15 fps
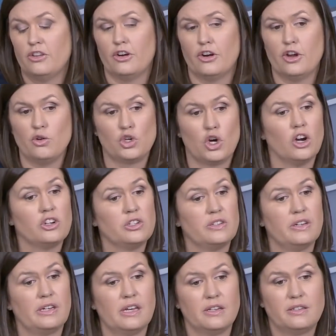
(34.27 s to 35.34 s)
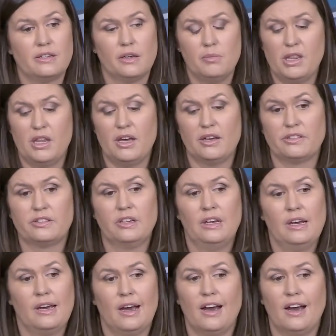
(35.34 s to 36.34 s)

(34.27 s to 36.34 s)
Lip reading: There are no charges against him in this.